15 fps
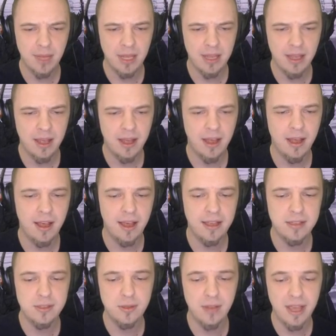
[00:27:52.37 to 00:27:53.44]
But
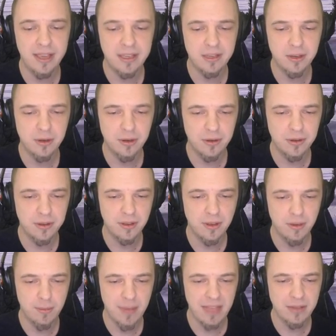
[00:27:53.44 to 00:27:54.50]
uh, I do like your,
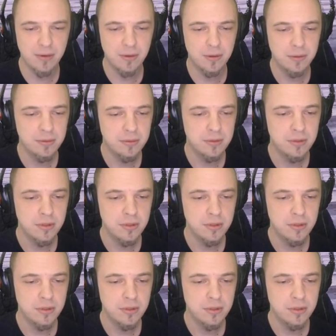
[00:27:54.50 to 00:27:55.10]
your metal